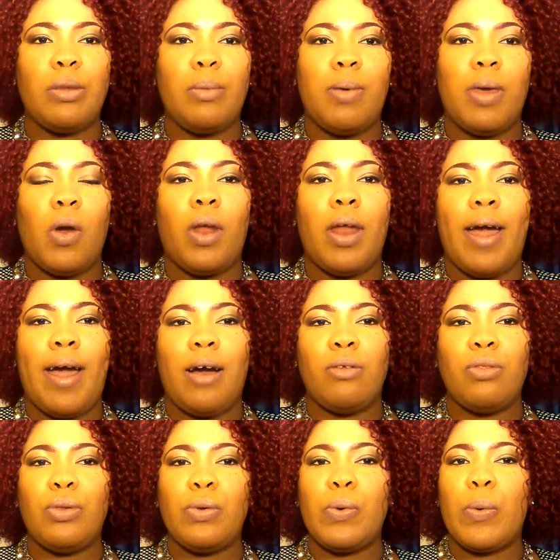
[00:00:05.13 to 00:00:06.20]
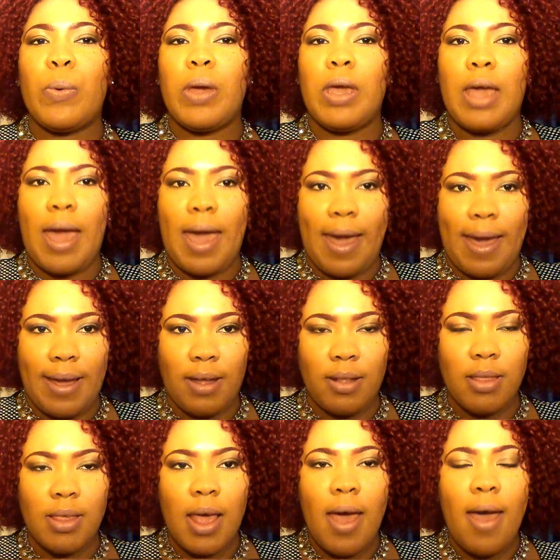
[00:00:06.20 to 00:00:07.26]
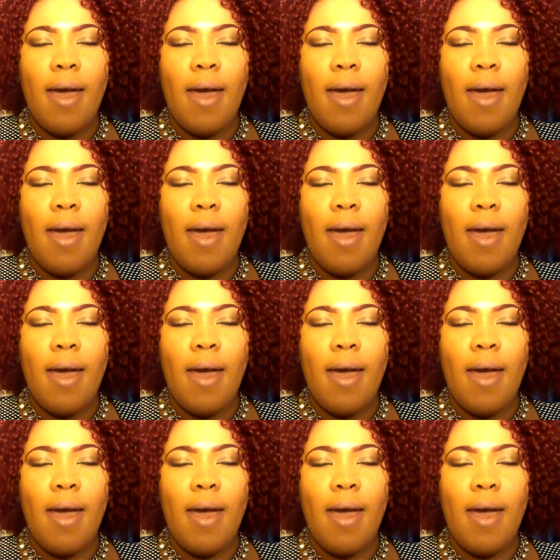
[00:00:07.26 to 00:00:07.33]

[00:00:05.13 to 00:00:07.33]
to be on how to create